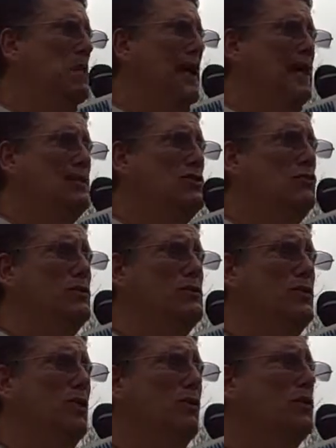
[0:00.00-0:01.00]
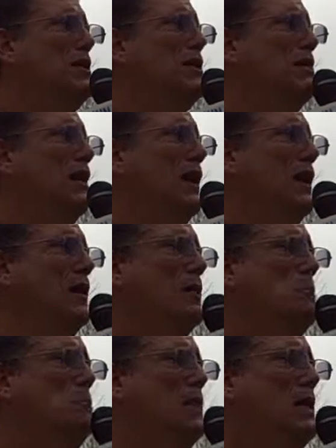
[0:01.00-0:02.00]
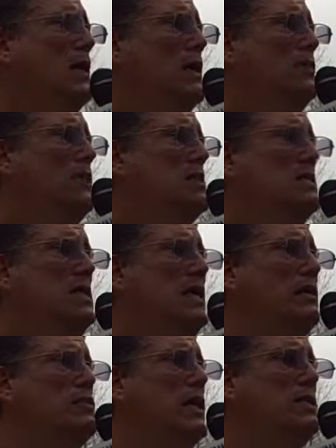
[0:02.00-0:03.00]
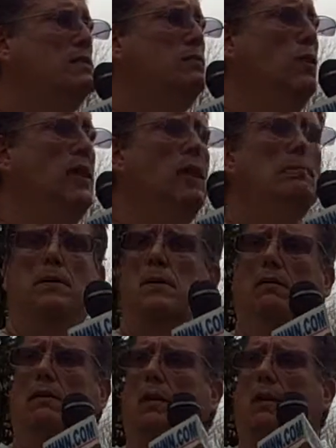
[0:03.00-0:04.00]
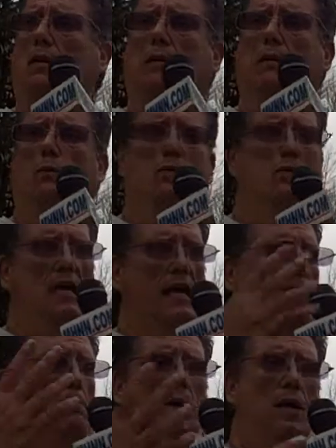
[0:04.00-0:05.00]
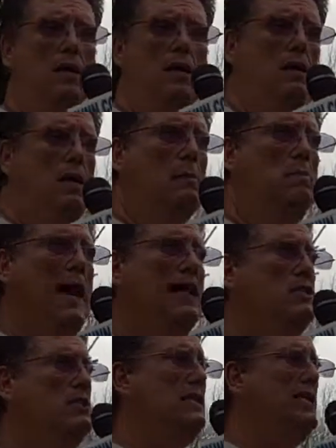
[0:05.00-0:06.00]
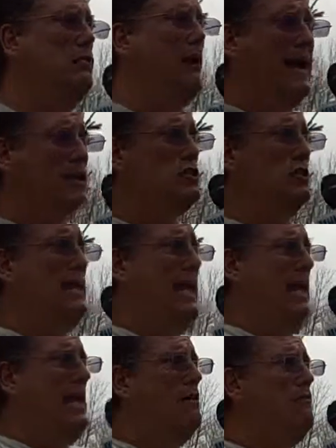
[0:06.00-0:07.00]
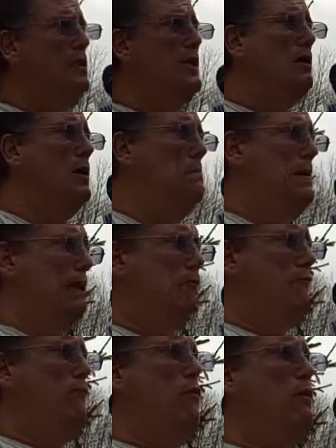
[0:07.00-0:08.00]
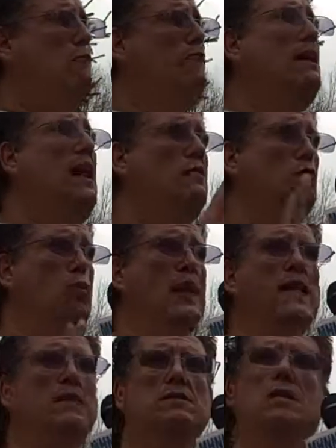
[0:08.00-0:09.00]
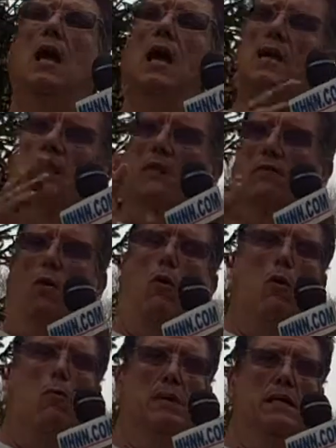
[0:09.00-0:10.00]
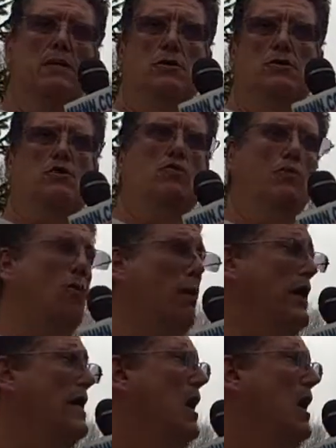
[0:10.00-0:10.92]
As a result, this thing just went up. It was like a matchstick. You actually have here about 4 or 5 wings that have all been destroyed.